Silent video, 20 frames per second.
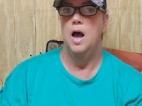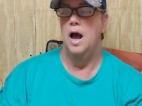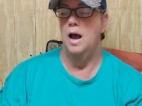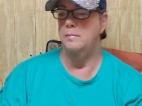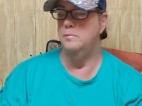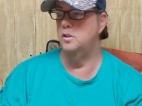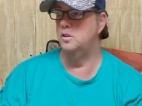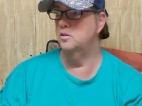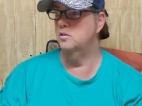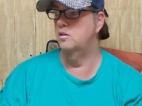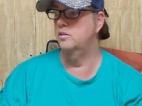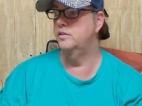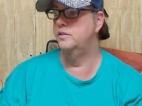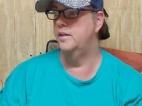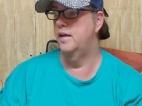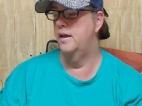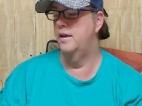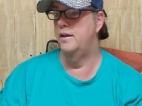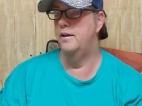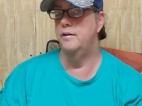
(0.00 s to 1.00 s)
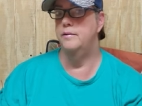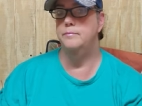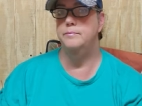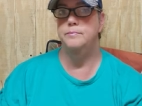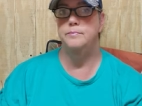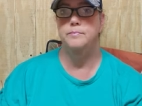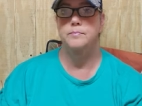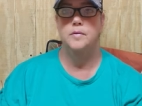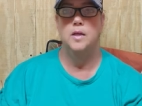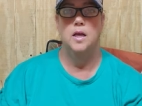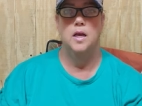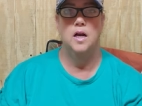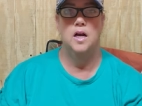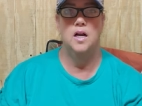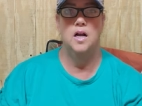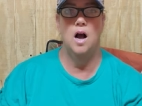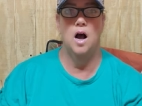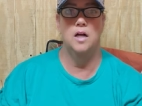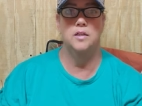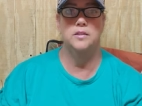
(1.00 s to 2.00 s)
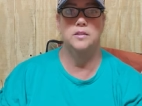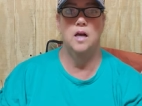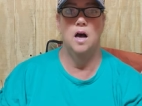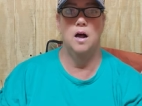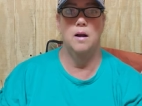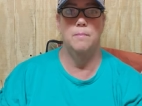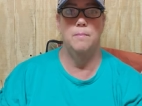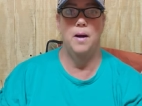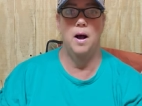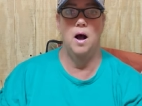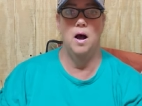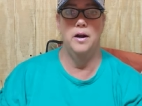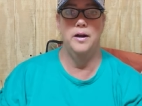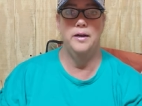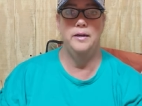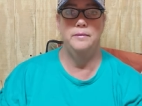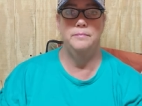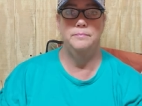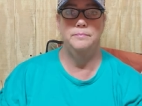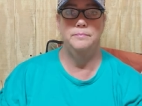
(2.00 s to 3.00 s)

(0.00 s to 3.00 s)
I'm just going to say it. God's got a body.